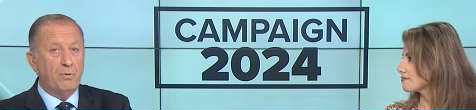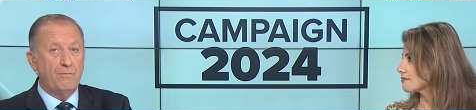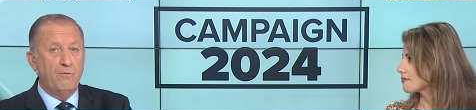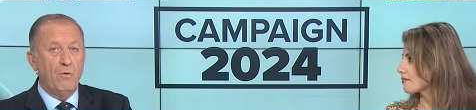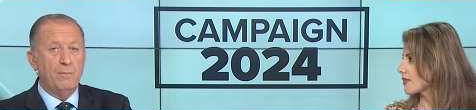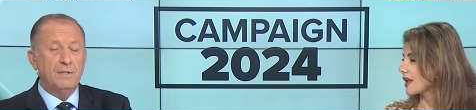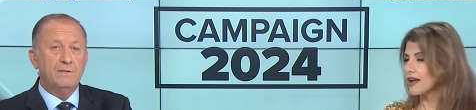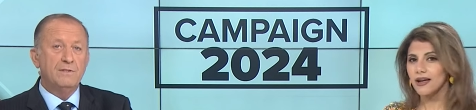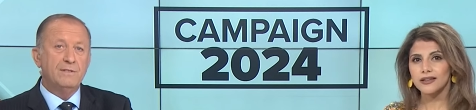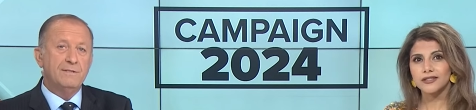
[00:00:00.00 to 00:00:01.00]

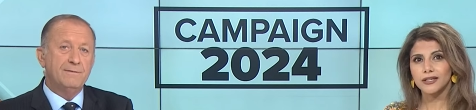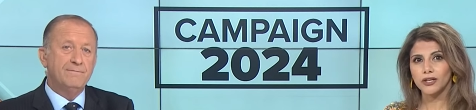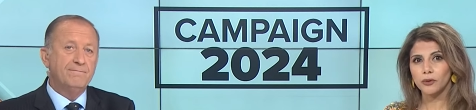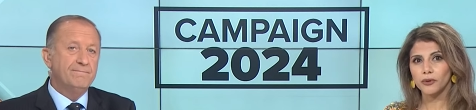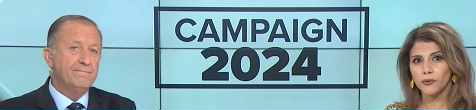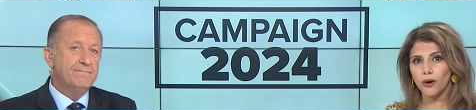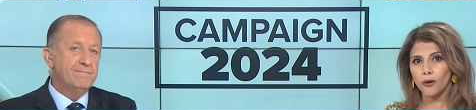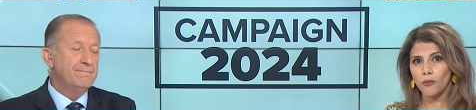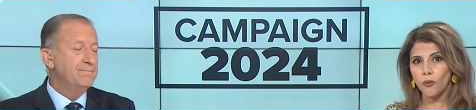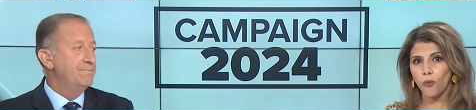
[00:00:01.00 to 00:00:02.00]
Speaker 1: performance. As Naomi
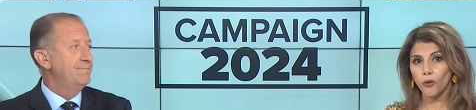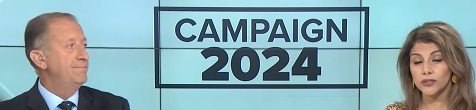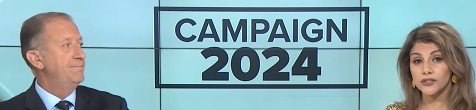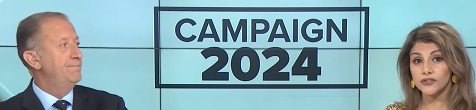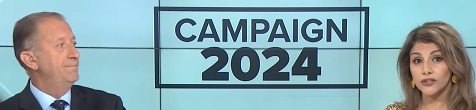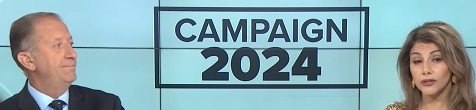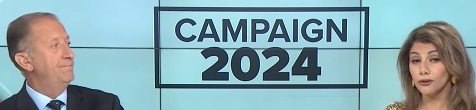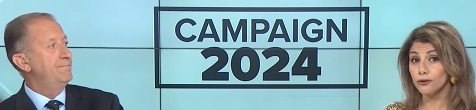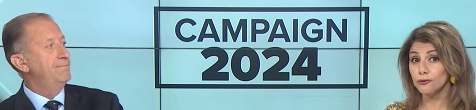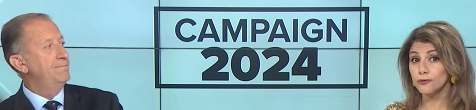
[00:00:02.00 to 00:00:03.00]
Ruchim reports, a
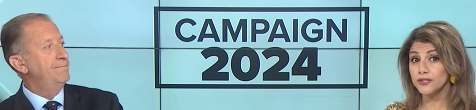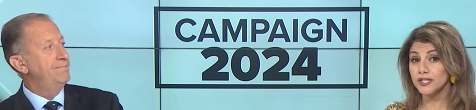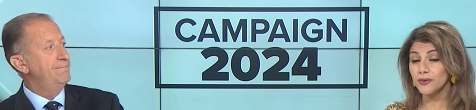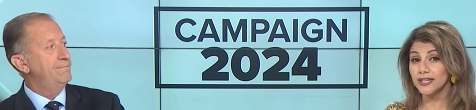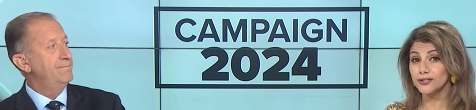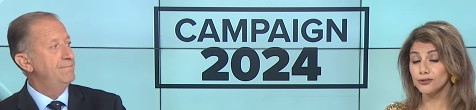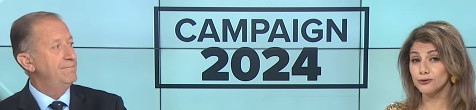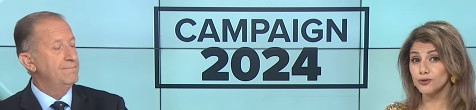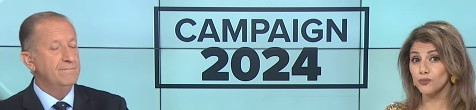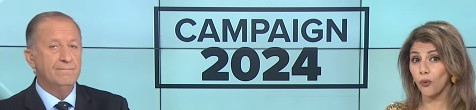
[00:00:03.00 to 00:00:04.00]
new CBS
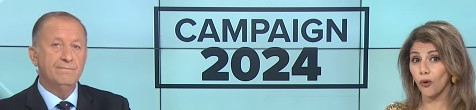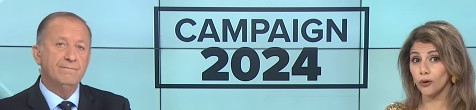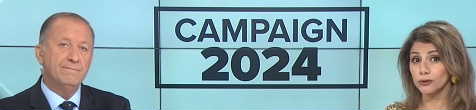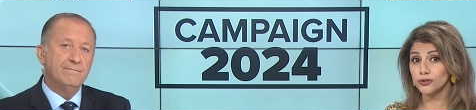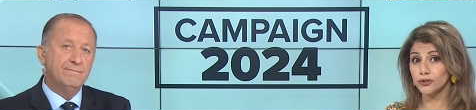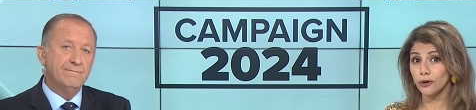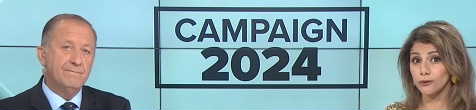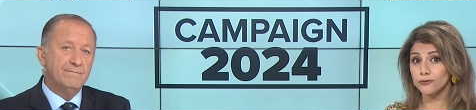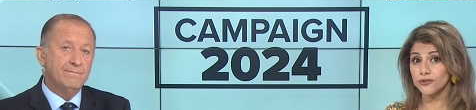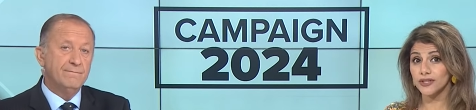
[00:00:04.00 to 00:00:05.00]
News poll
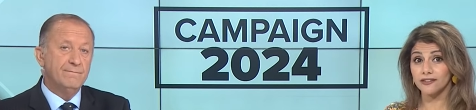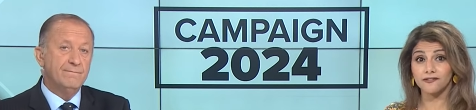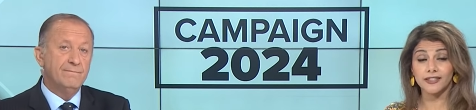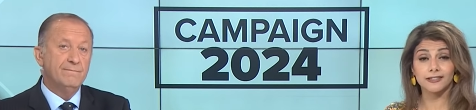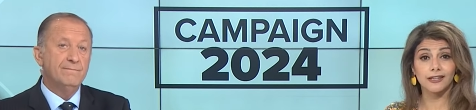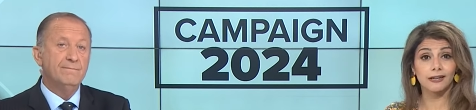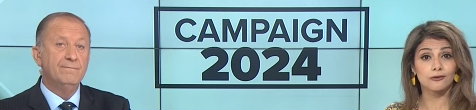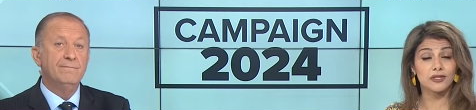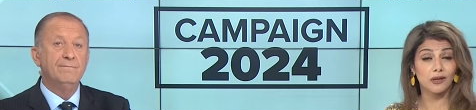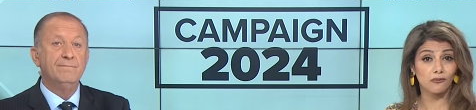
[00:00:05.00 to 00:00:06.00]
shows it affected
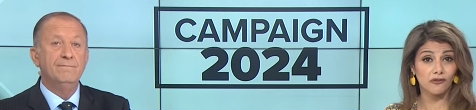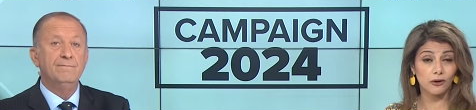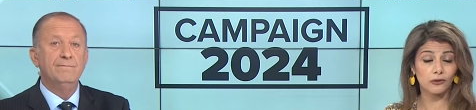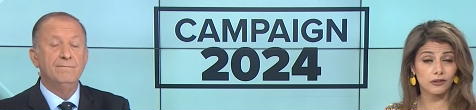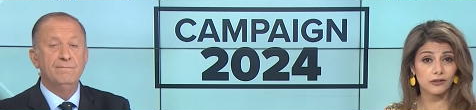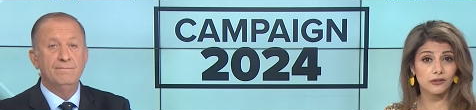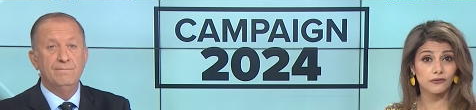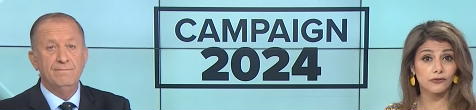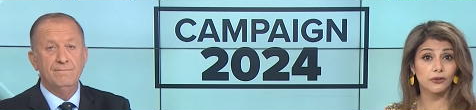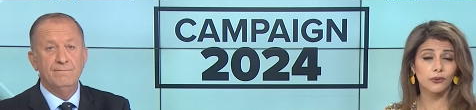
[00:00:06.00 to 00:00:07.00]
how some voters
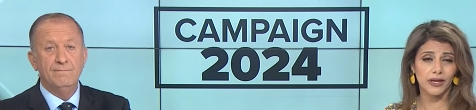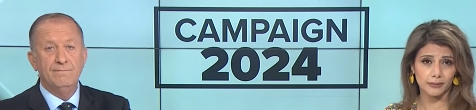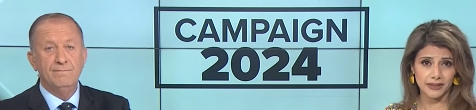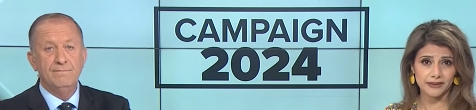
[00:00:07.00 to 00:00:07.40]
view him.